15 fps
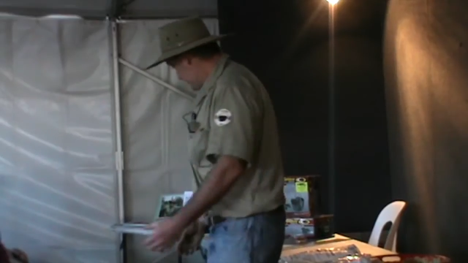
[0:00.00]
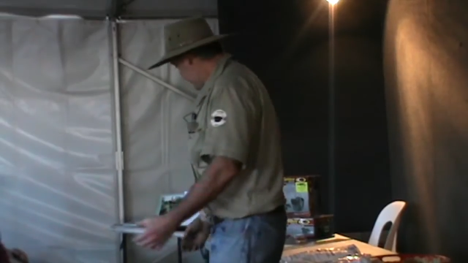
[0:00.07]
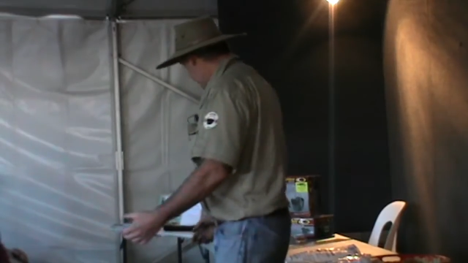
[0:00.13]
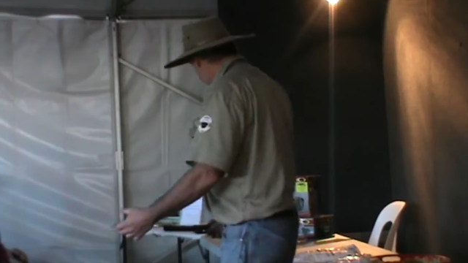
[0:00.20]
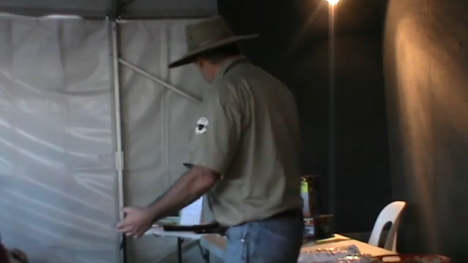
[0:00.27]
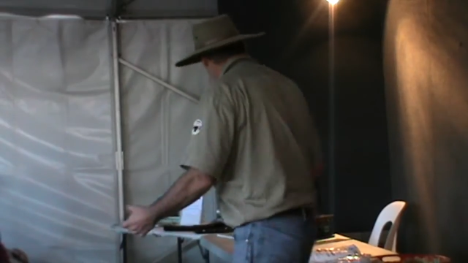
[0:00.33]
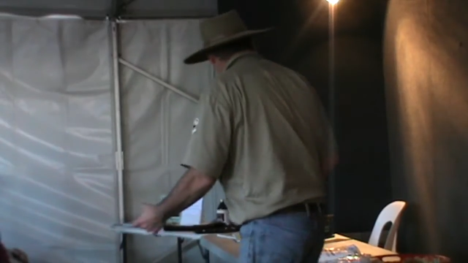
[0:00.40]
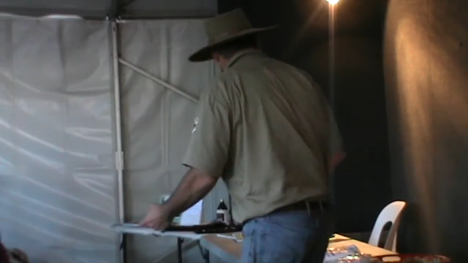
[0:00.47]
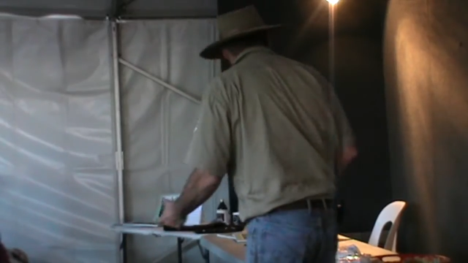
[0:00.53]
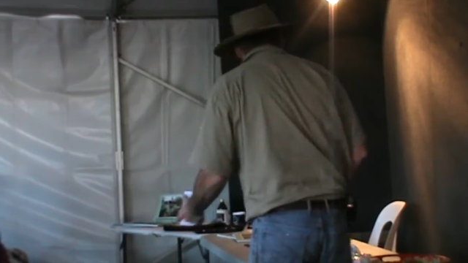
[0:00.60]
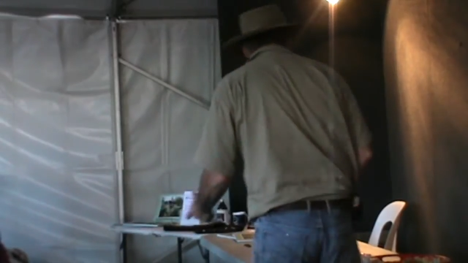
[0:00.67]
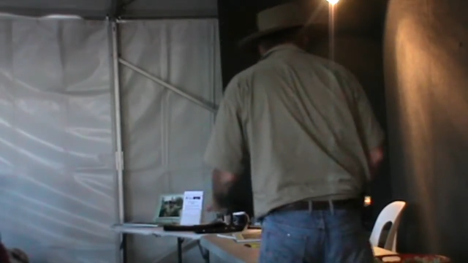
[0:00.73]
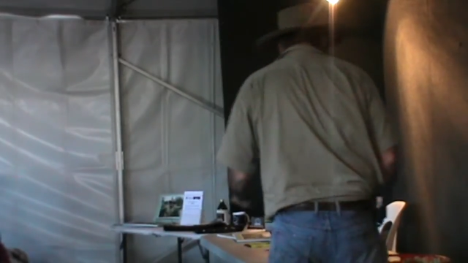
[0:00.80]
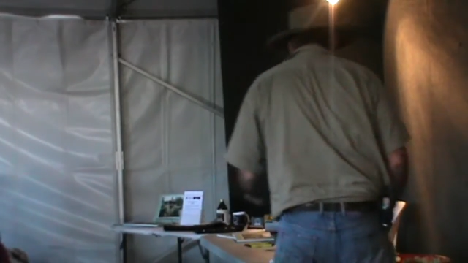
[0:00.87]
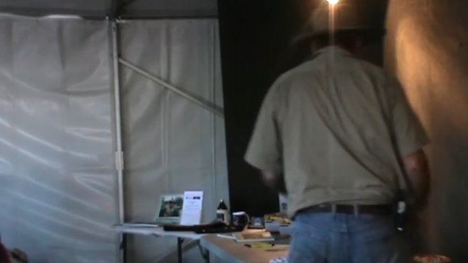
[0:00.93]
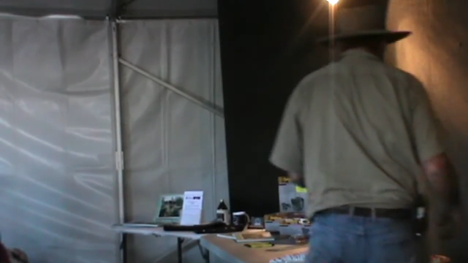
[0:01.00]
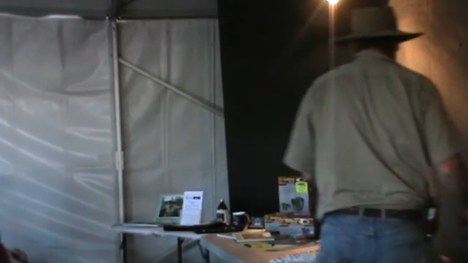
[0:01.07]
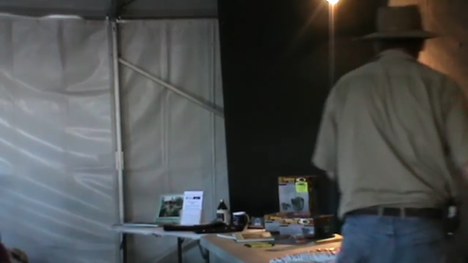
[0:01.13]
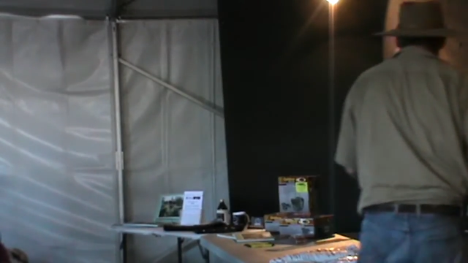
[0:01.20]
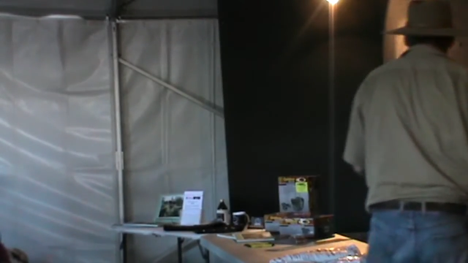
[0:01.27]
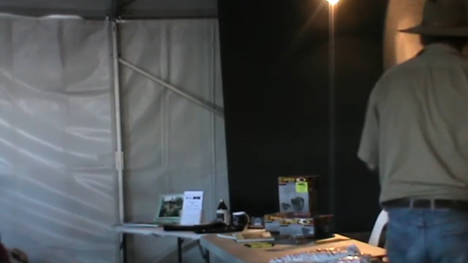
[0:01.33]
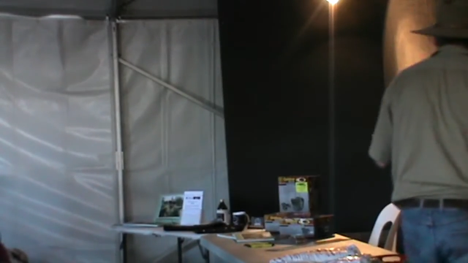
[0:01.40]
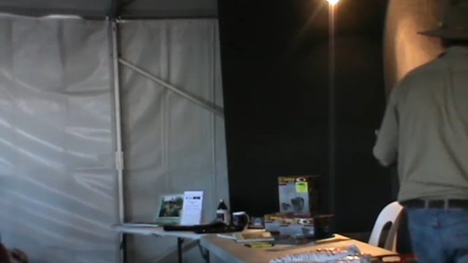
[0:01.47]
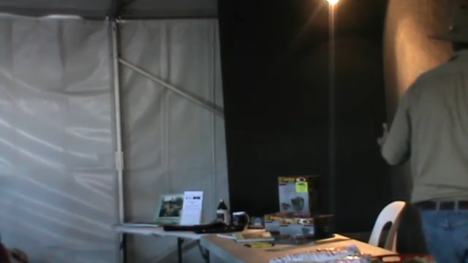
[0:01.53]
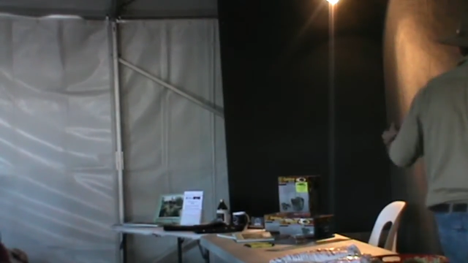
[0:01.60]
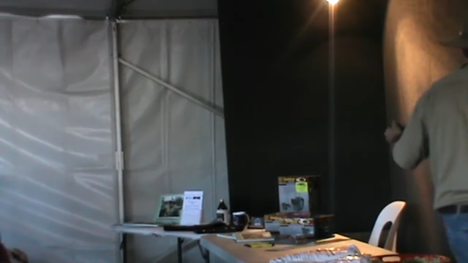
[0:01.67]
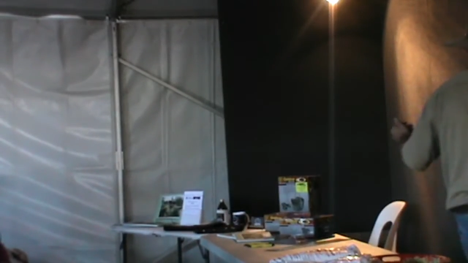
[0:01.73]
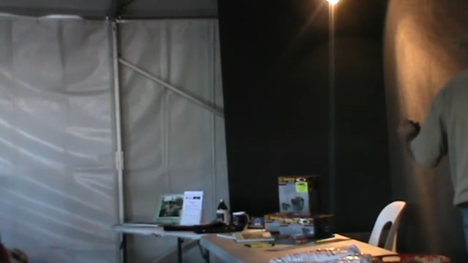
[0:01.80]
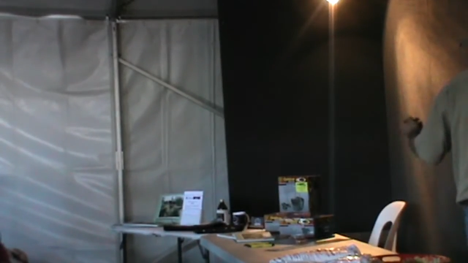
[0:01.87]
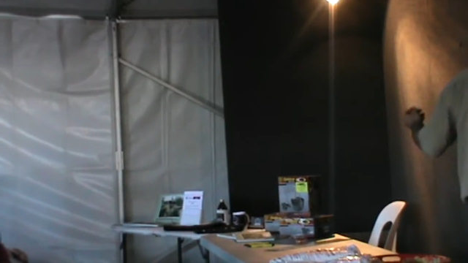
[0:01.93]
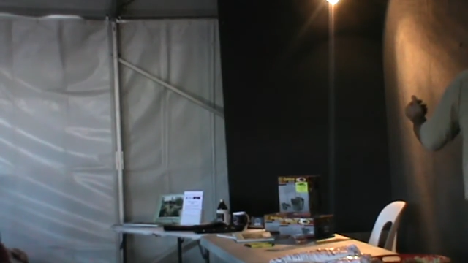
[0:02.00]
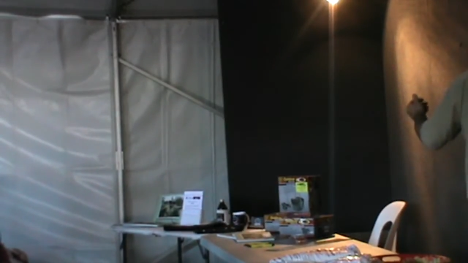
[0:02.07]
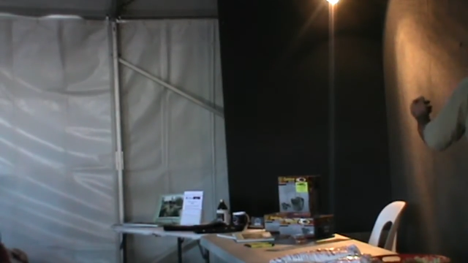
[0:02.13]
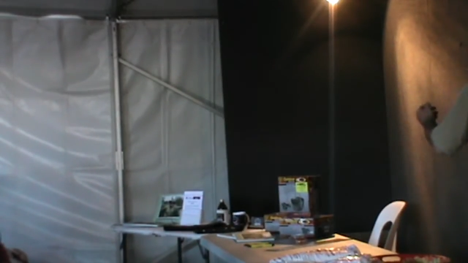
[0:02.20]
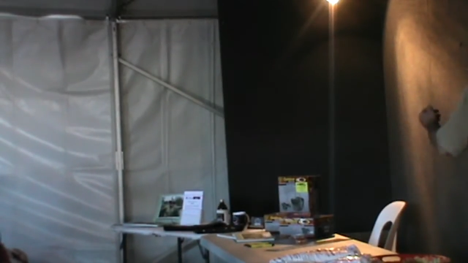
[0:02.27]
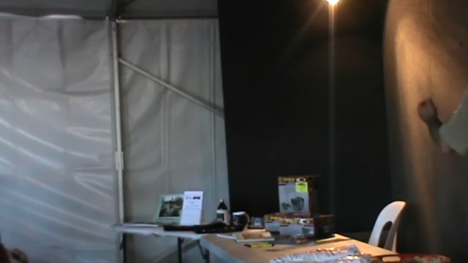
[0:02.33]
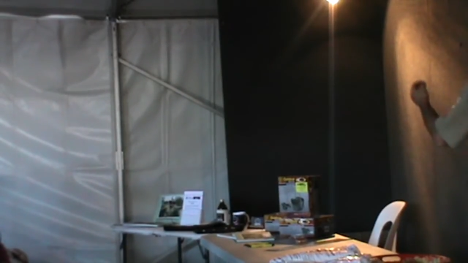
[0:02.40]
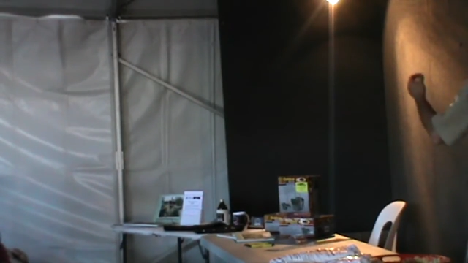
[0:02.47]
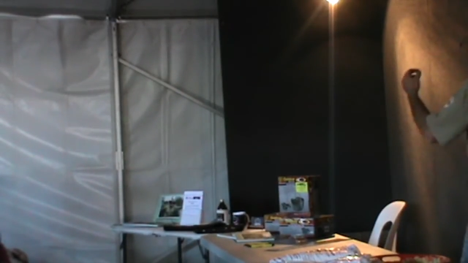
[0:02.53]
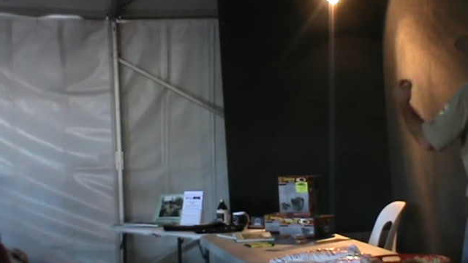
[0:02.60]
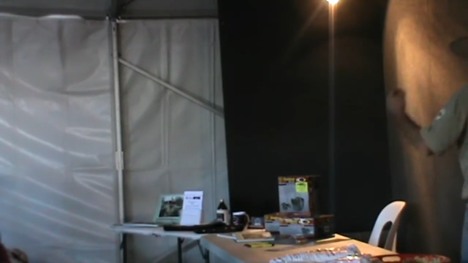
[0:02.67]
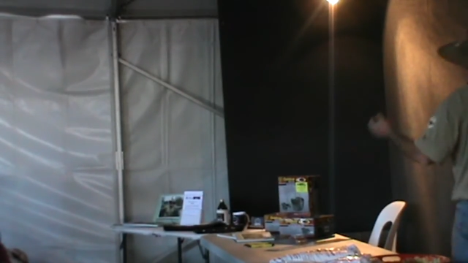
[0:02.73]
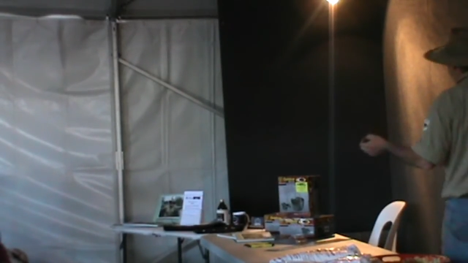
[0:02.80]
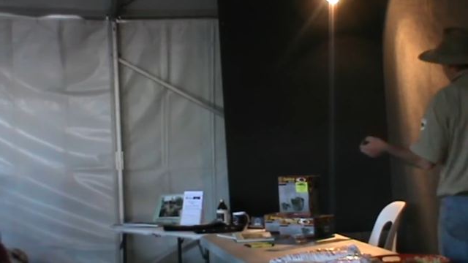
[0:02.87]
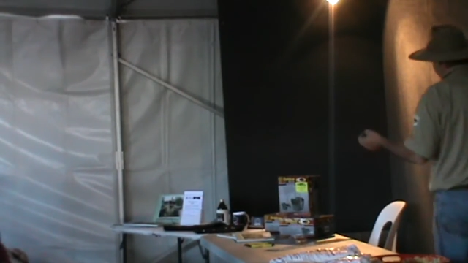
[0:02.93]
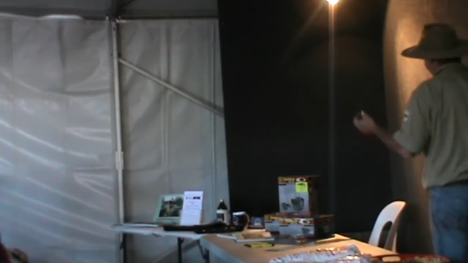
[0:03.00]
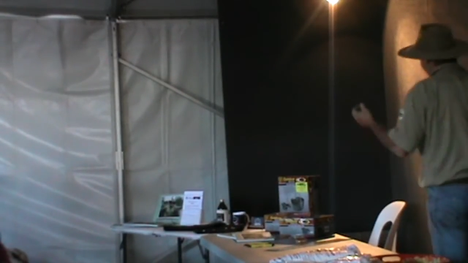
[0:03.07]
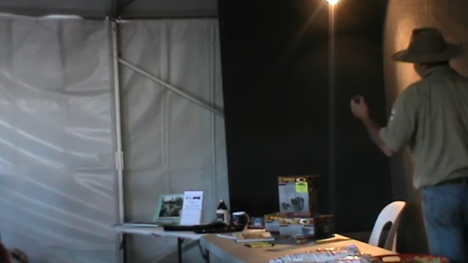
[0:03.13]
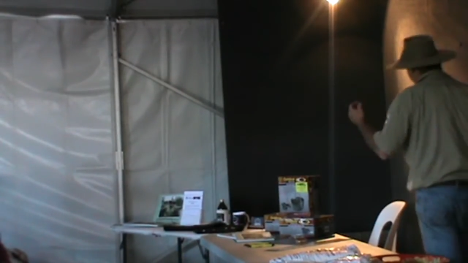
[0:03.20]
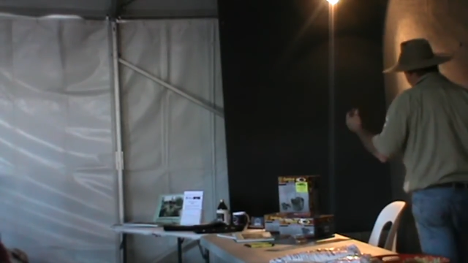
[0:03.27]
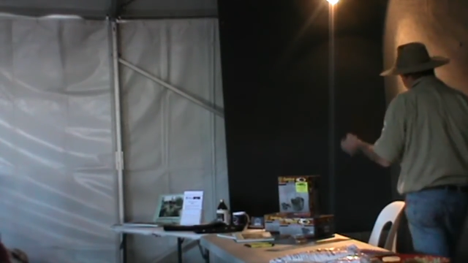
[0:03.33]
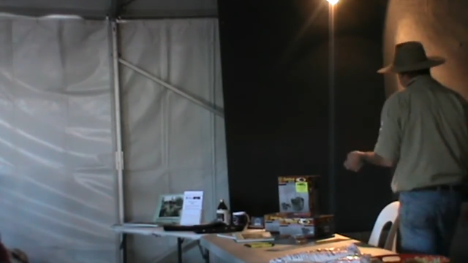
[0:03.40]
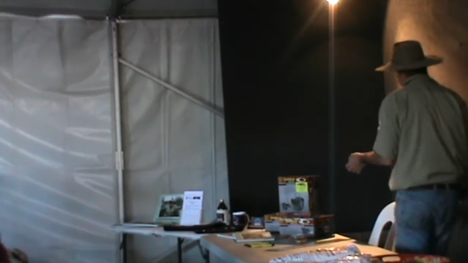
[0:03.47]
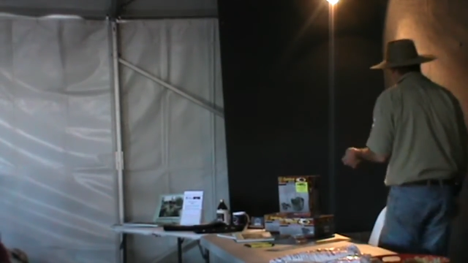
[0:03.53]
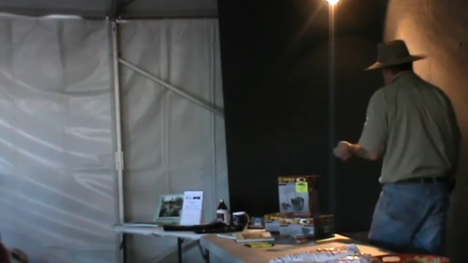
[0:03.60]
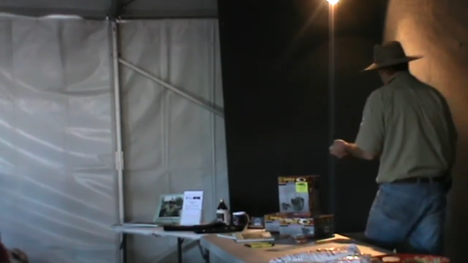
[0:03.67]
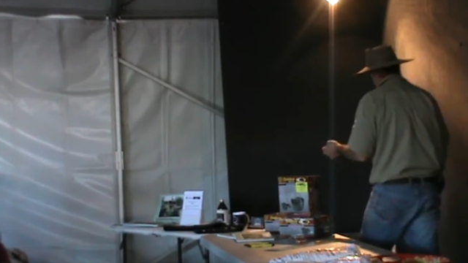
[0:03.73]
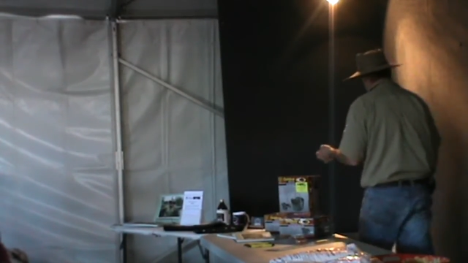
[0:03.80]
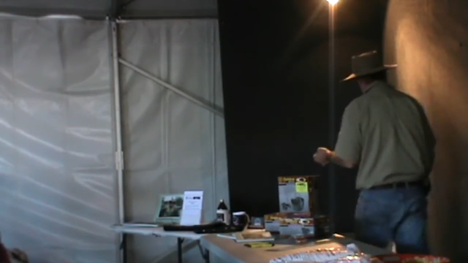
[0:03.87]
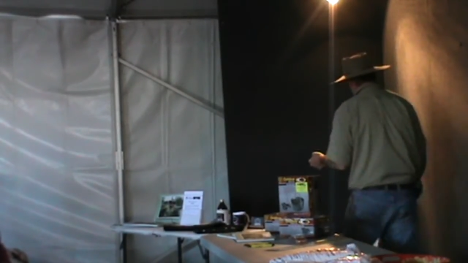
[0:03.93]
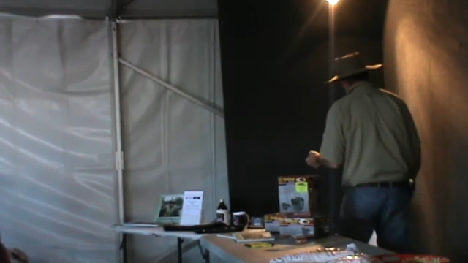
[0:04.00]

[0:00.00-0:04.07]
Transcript: Nobody's mouth can be seen.